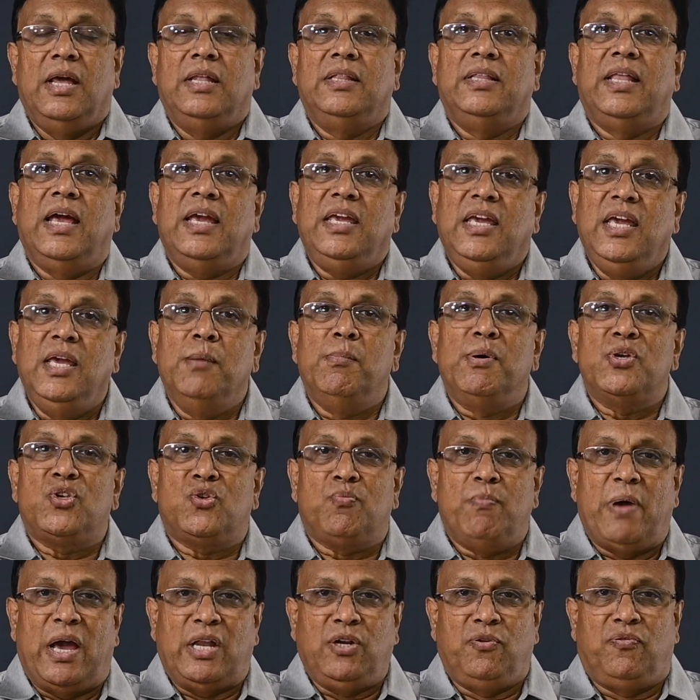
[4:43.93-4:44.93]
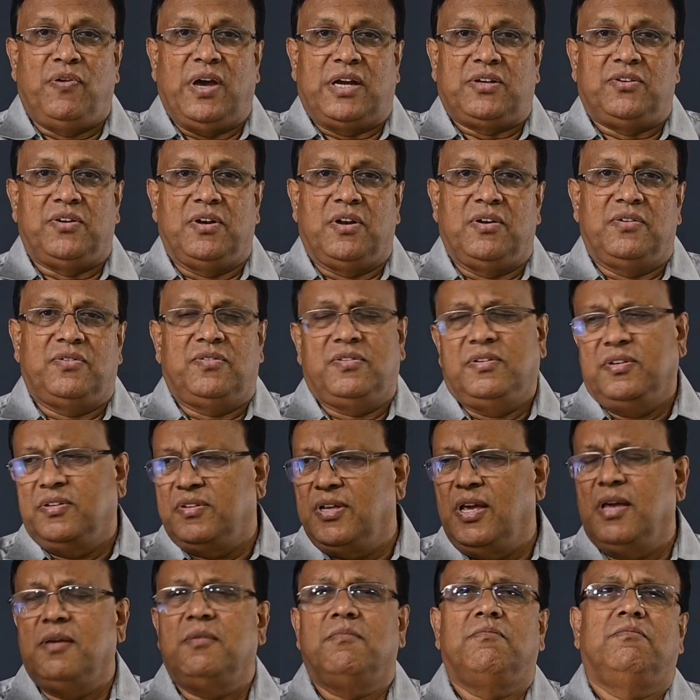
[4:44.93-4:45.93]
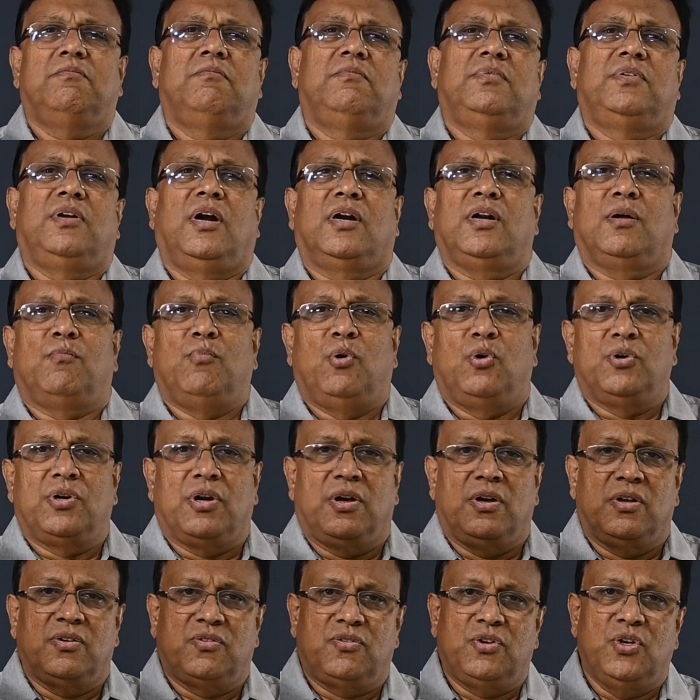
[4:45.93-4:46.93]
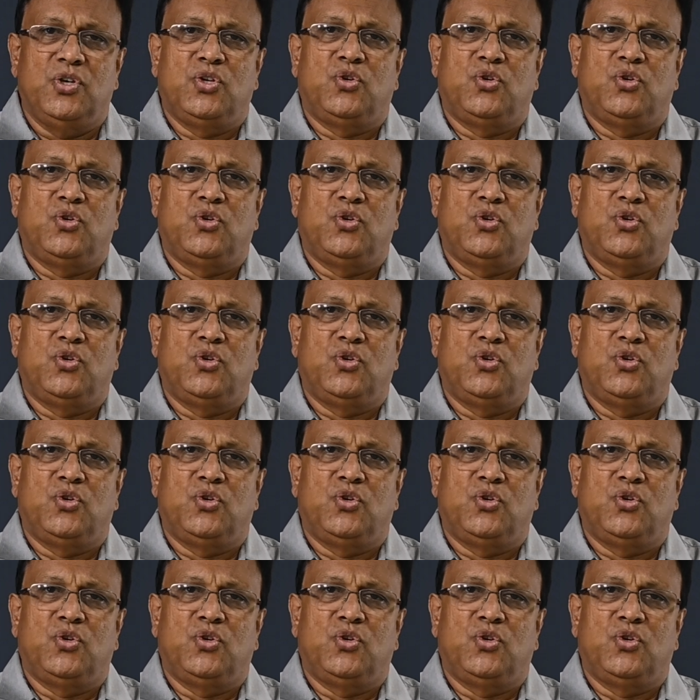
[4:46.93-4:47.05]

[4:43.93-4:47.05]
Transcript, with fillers: the e-bus manufacturers, say Tata Motors,